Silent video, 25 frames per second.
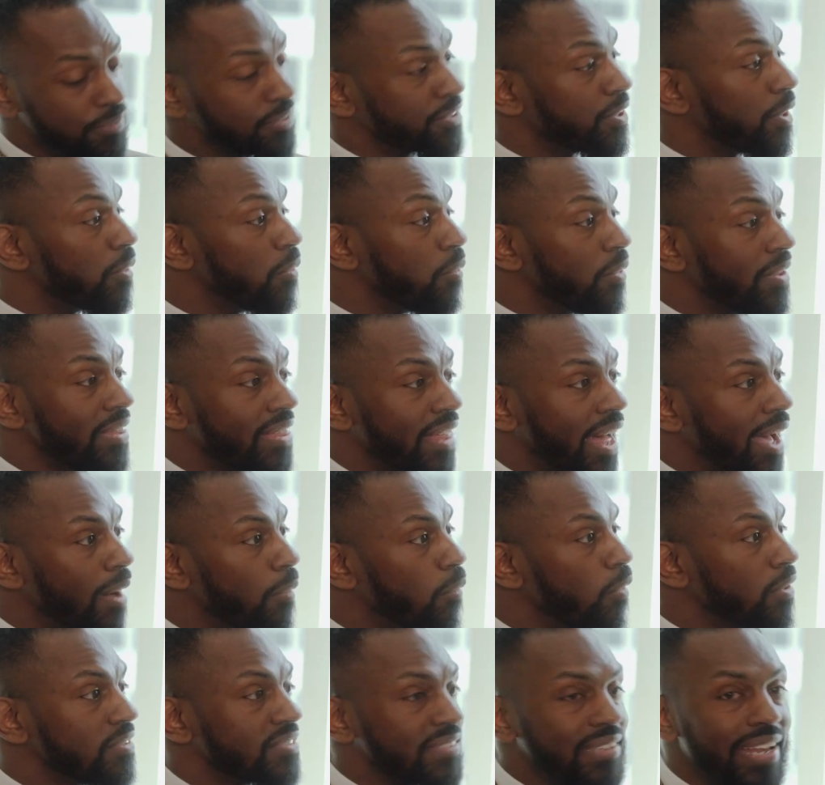So with that,
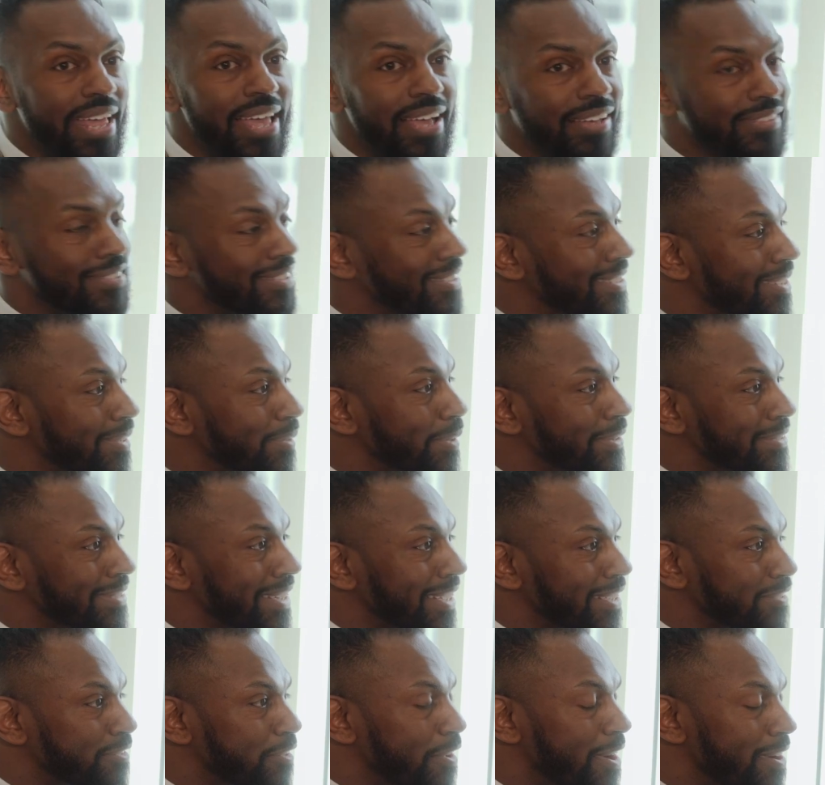what's next? What's
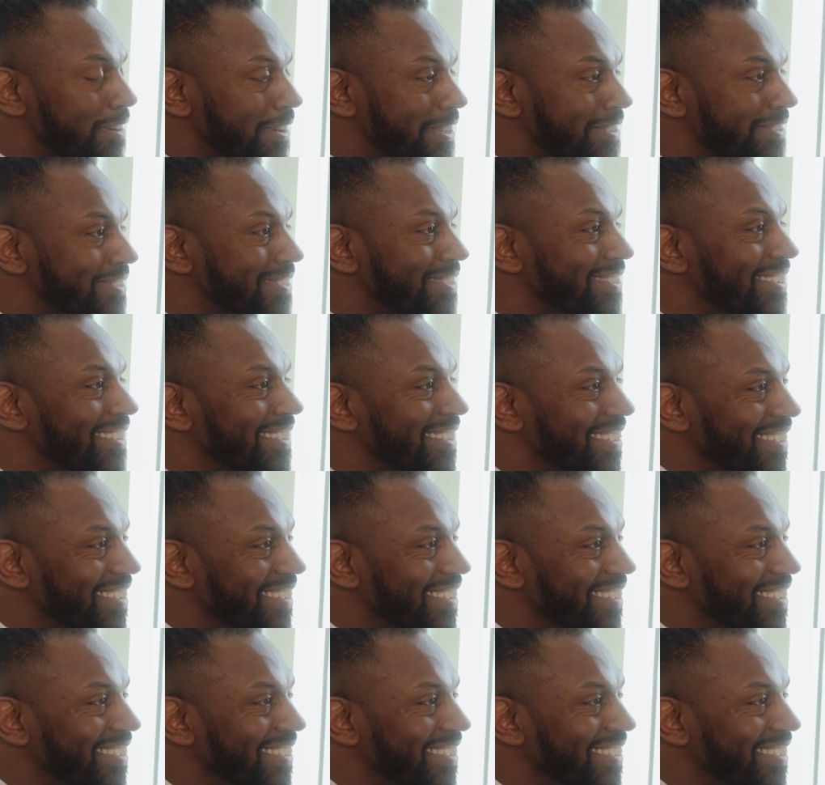next for Iris?